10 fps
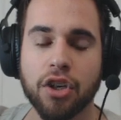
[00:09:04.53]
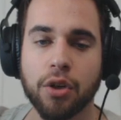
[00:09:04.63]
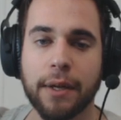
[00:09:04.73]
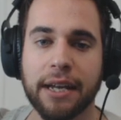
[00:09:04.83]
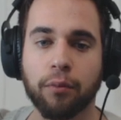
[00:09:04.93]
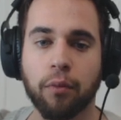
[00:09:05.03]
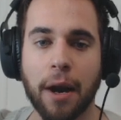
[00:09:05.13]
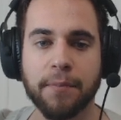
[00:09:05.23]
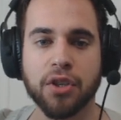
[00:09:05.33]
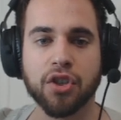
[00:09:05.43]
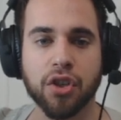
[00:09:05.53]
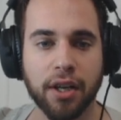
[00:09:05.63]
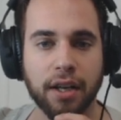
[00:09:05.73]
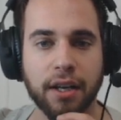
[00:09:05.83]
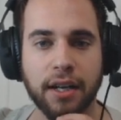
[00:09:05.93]
Do we
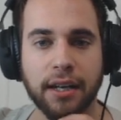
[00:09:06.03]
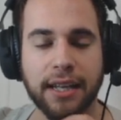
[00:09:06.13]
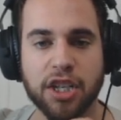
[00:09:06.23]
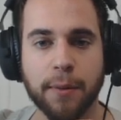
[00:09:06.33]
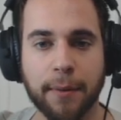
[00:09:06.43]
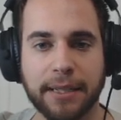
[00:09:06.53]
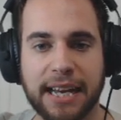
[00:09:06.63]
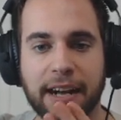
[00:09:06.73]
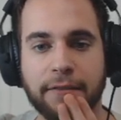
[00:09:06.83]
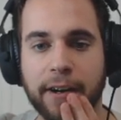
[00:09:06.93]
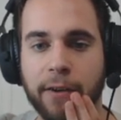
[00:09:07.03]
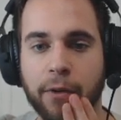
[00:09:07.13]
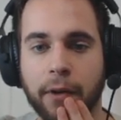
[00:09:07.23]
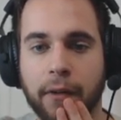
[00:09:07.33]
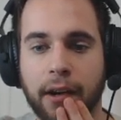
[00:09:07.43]
Erupt? That should be able to take out
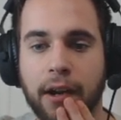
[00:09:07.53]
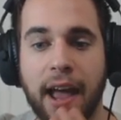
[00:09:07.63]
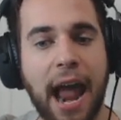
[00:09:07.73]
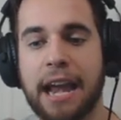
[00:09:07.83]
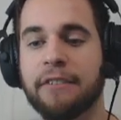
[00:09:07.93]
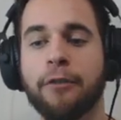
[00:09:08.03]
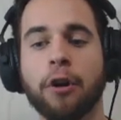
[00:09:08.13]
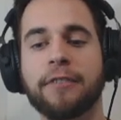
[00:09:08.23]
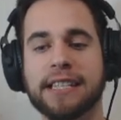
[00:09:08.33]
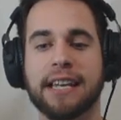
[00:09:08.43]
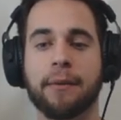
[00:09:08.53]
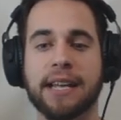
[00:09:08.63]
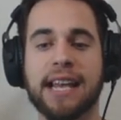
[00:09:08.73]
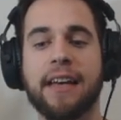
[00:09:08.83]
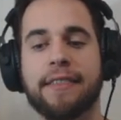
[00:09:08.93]
Ferrothorn, right? And he forfeits
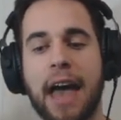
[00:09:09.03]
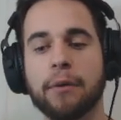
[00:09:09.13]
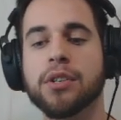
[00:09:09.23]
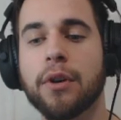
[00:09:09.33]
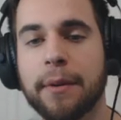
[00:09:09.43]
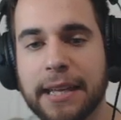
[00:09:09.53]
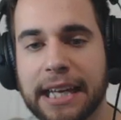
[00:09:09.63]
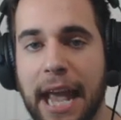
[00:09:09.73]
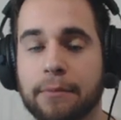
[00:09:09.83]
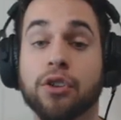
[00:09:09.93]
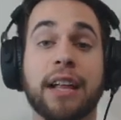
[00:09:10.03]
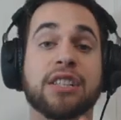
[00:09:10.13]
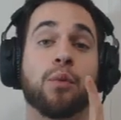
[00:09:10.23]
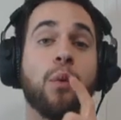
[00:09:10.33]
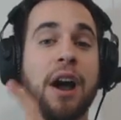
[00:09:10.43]
anyways. That was going to be the game, so
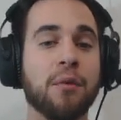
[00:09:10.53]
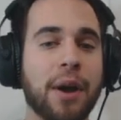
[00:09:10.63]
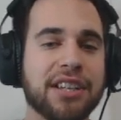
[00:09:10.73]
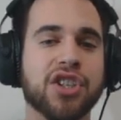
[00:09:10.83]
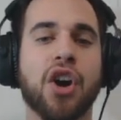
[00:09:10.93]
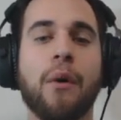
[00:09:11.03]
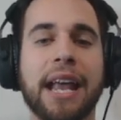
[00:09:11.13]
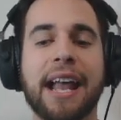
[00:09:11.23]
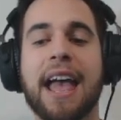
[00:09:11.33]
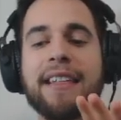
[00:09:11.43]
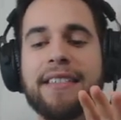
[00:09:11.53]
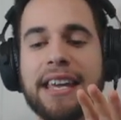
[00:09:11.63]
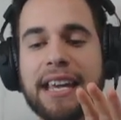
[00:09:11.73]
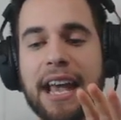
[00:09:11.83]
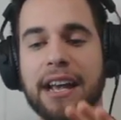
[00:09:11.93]
that's one win showing
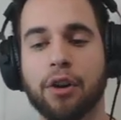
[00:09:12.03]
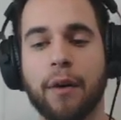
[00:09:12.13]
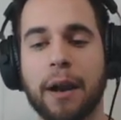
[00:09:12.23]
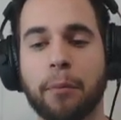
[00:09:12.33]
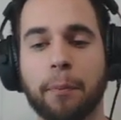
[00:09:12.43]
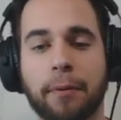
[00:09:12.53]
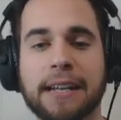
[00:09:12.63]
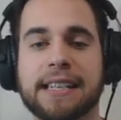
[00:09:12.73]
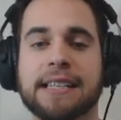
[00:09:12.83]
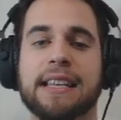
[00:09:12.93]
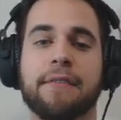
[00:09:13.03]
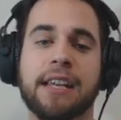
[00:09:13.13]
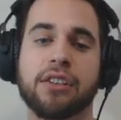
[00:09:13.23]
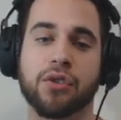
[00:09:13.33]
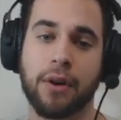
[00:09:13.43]
the incredible presence that
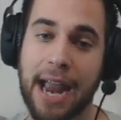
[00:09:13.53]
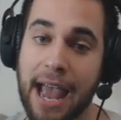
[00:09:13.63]
Venusaur